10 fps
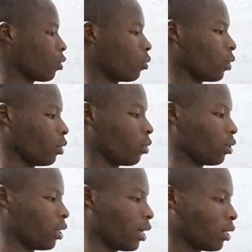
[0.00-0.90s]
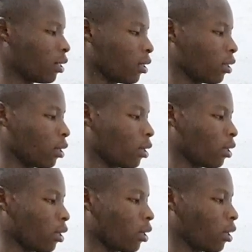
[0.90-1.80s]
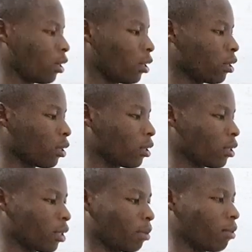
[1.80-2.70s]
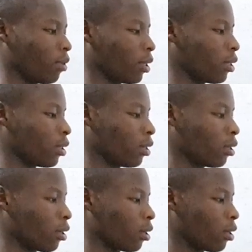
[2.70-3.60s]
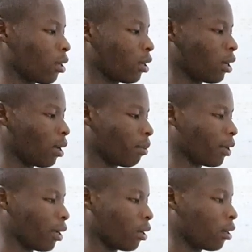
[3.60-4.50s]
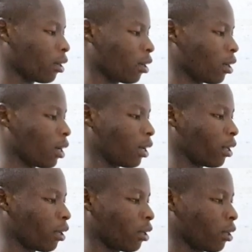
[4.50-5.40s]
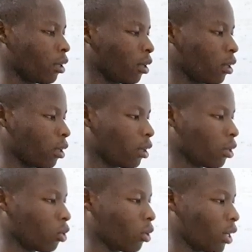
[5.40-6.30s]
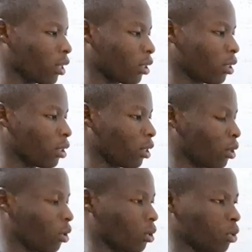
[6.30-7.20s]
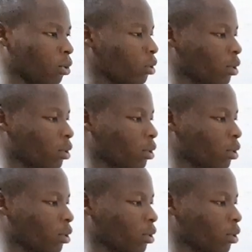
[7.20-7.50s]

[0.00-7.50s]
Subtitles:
We know that A subtracted lambda I into x is equal to